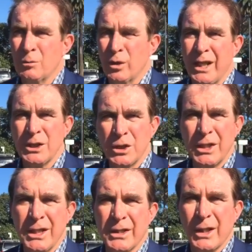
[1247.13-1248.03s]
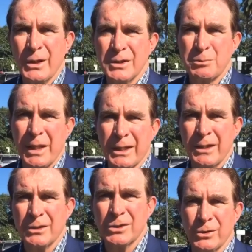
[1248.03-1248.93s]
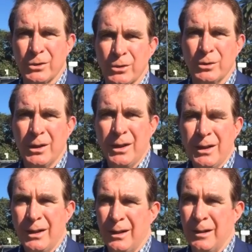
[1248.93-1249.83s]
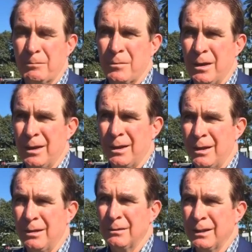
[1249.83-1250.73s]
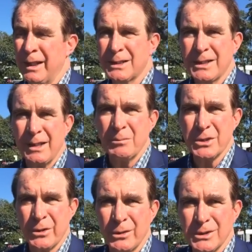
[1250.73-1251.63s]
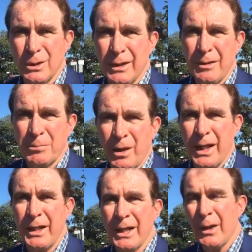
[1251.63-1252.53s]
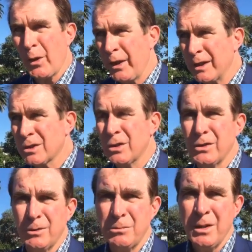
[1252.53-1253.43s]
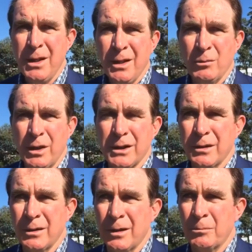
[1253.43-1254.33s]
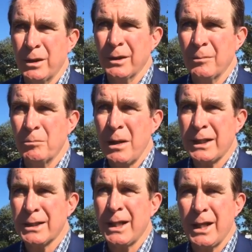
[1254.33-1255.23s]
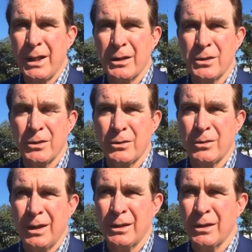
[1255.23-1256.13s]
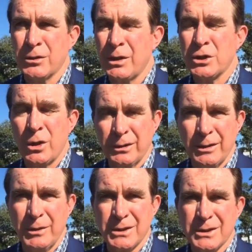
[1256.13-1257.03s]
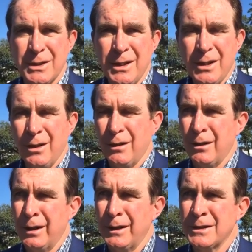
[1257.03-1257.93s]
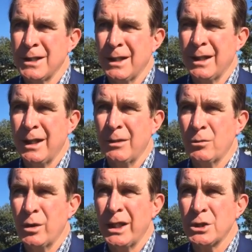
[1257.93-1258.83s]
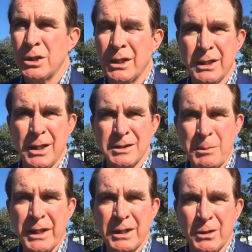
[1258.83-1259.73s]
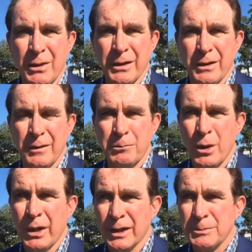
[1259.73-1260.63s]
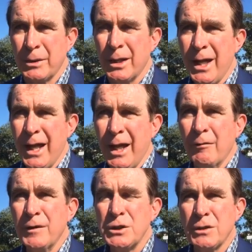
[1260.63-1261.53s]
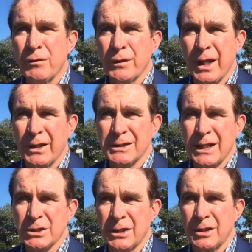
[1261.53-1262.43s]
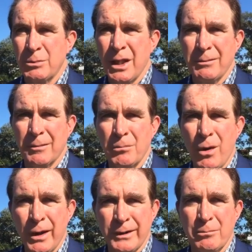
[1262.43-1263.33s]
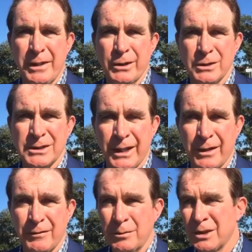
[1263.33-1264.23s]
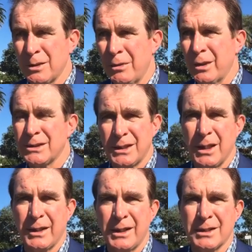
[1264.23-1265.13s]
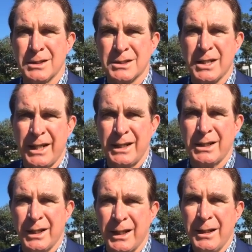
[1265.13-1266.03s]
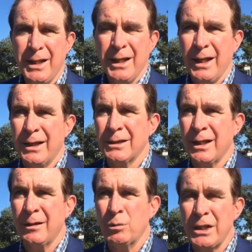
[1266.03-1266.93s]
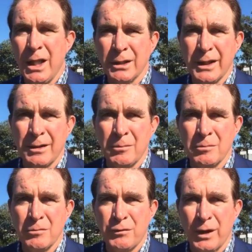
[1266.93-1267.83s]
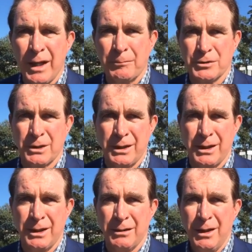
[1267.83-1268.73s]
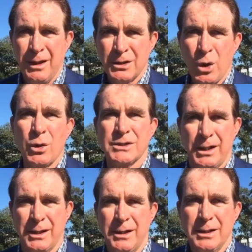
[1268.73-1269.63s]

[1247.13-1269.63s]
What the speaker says: re-engineer those back into landscape materials and all that. By adding other things to them, we can bring them back down under threshold limits, and re-engineer those back into other products. But our vision for that is actually to be able to mine the metals out because the metals are the only things that stay in there, and we don't let them fill up to their toxic.